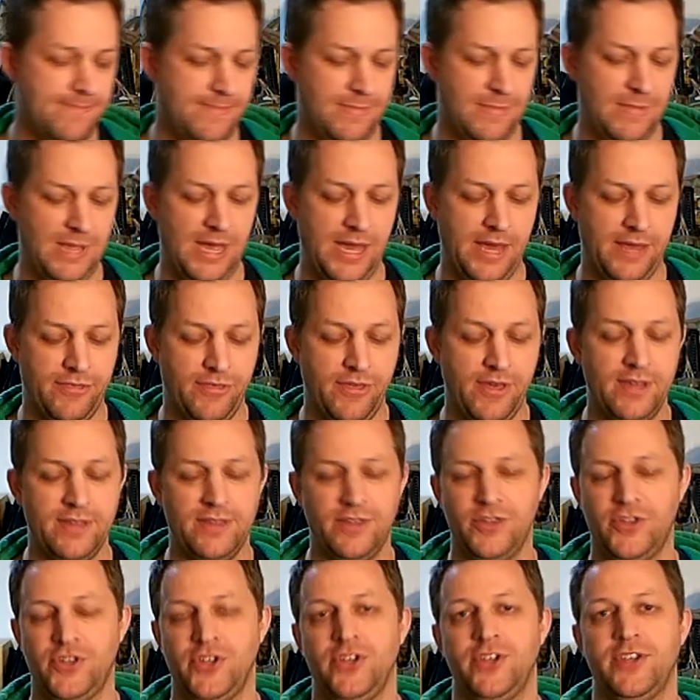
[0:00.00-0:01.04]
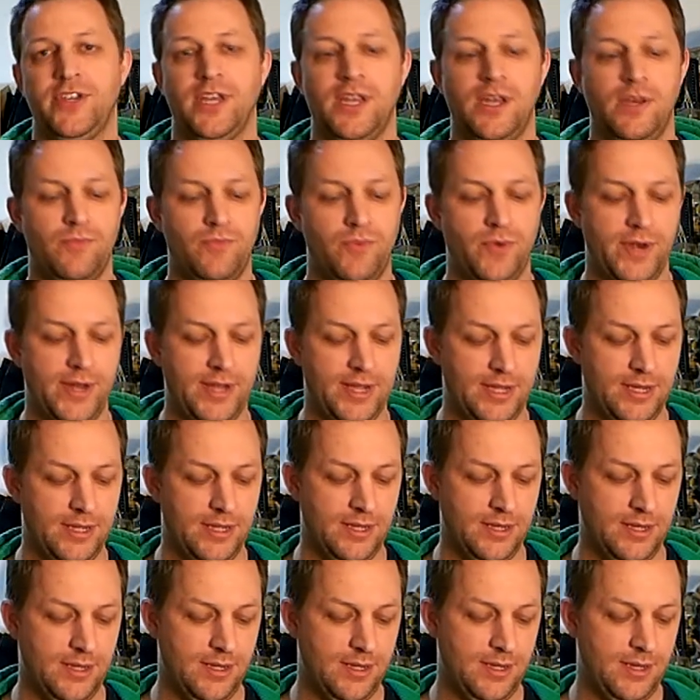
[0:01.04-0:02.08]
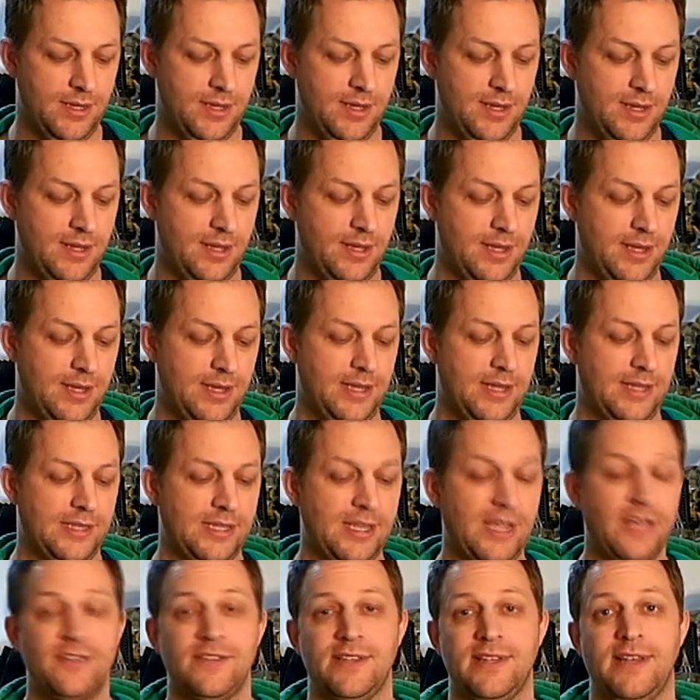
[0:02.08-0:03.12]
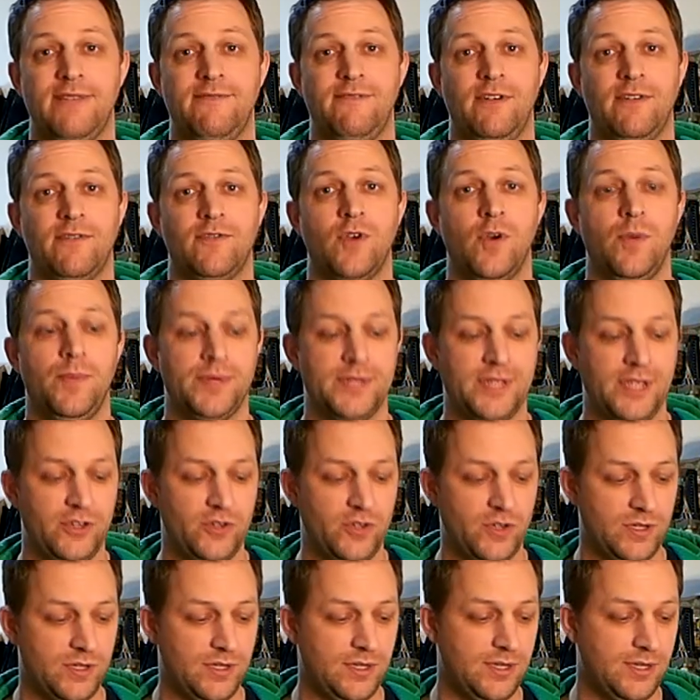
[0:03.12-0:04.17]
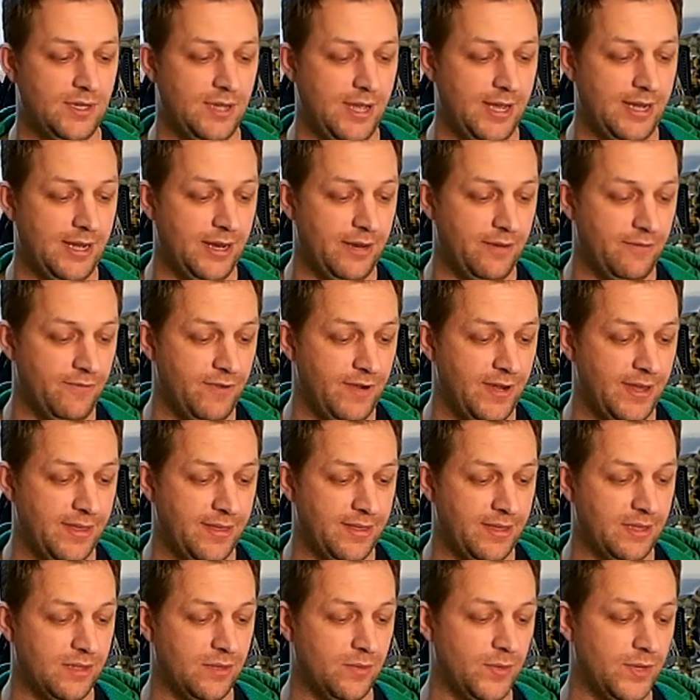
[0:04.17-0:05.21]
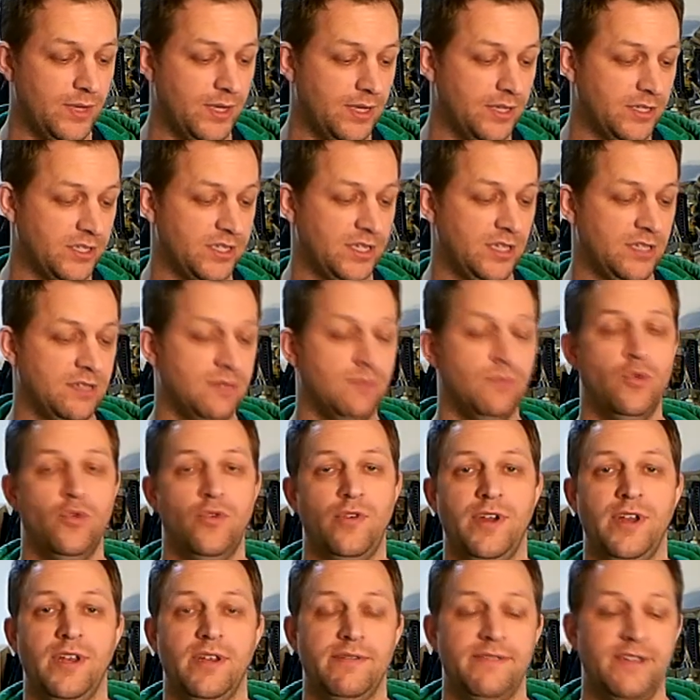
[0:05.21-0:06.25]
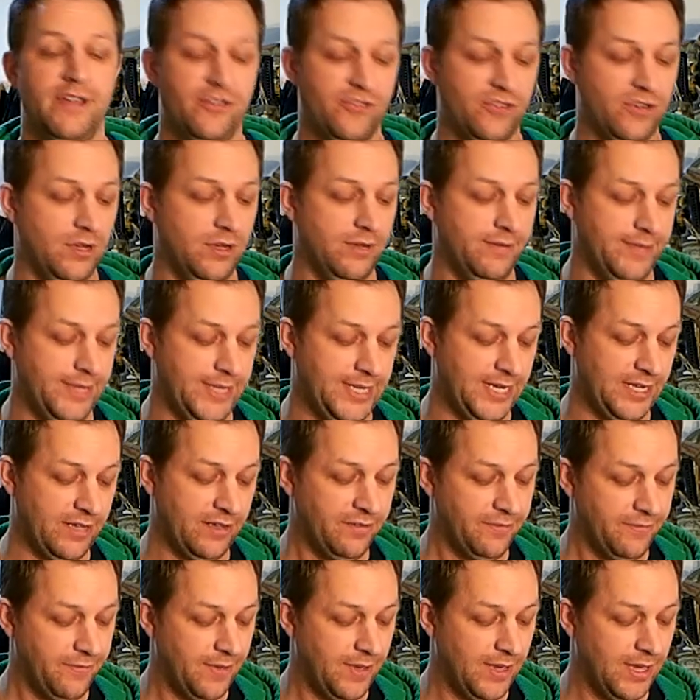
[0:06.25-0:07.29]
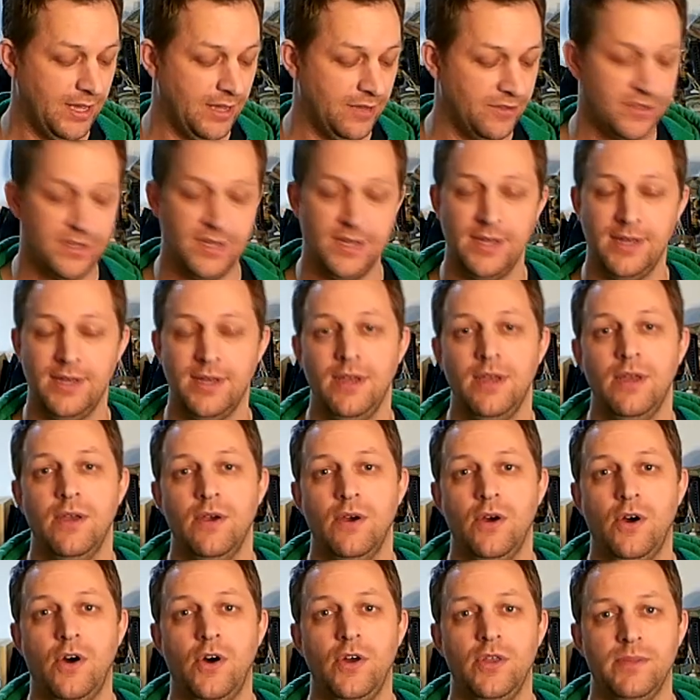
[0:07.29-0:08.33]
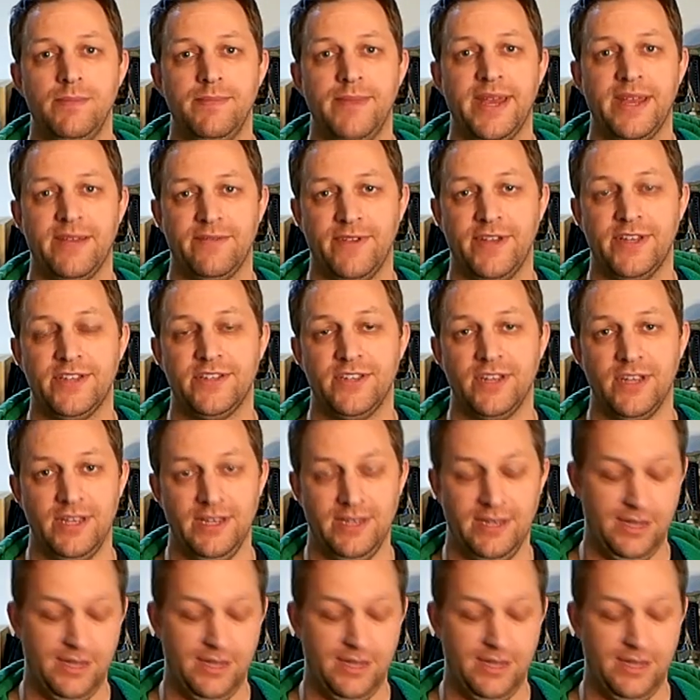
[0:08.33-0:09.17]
I think this is going to bring a decent level of competition, and I really think that we're going to see some more innovation over the next few years on the Magfed scene.